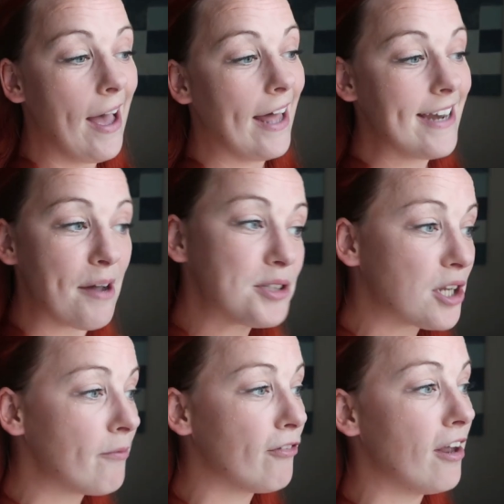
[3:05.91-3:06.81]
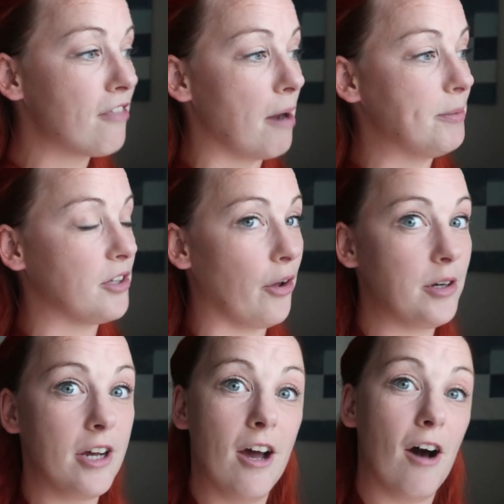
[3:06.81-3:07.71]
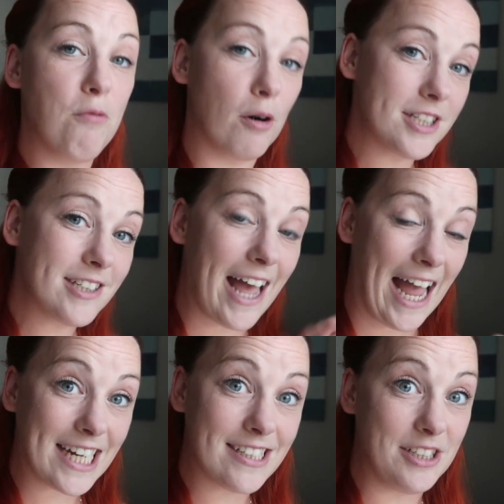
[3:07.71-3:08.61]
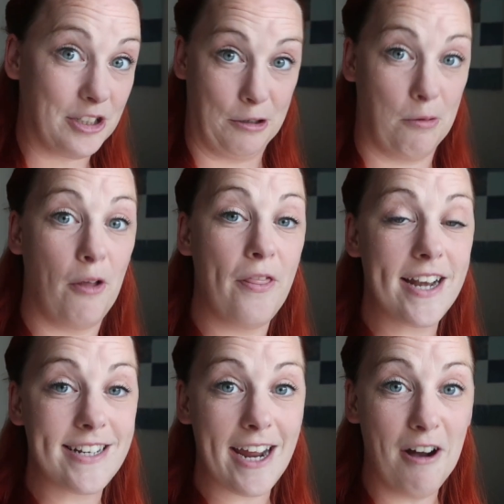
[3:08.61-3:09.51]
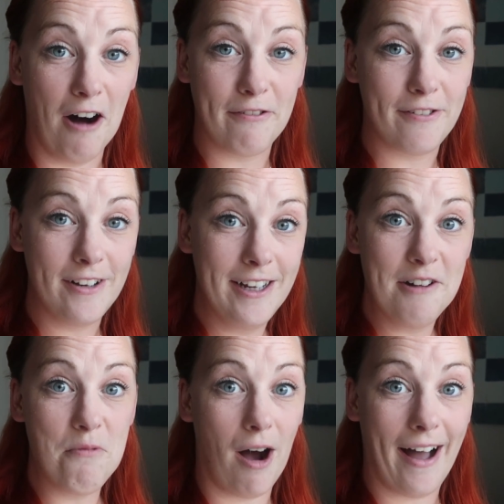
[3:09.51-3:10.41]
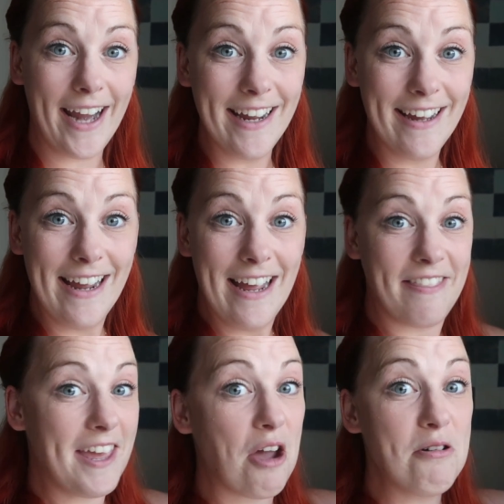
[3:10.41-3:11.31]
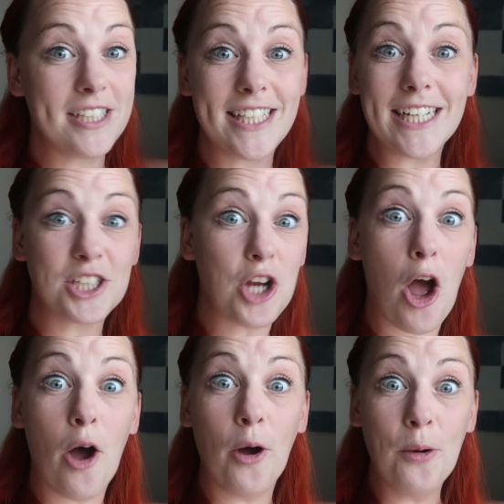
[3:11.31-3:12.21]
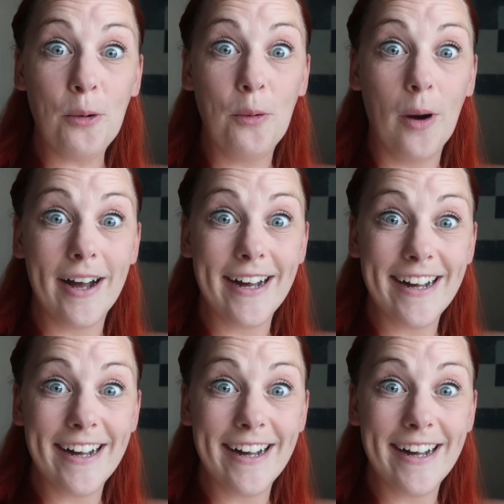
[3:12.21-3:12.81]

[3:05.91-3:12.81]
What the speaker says: And now it's time for another episode of What Does an Actor Do on Their Day Off? Why? They go to see a show!